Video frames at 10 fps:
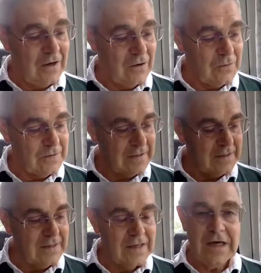
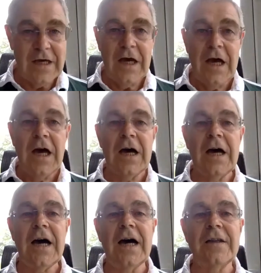Okay.
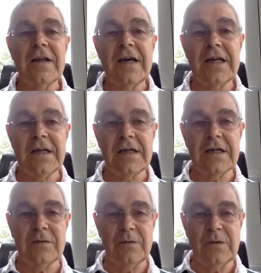And then
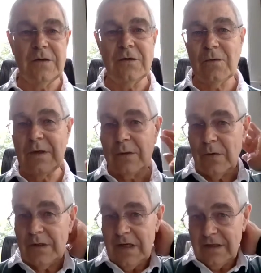
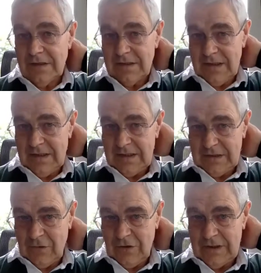it's
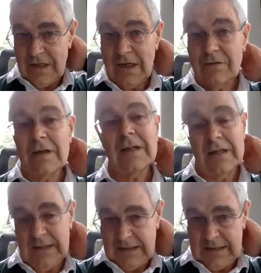good to have a little
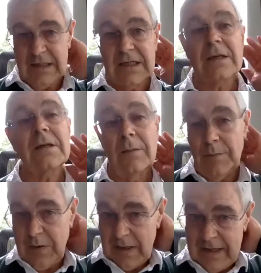
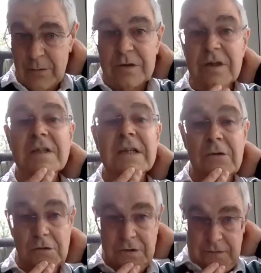play with the
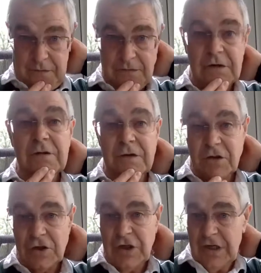tilt of the
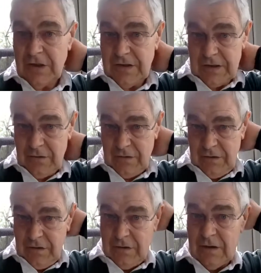chin so that
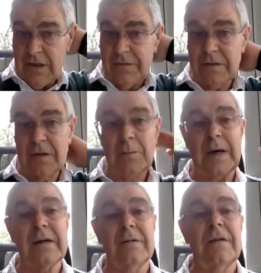you can lift the
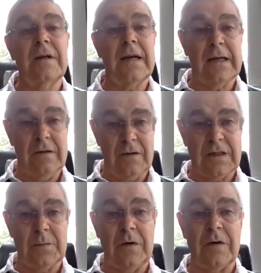back of the neck and the
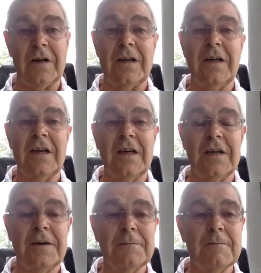spine.
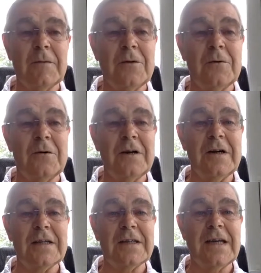All right.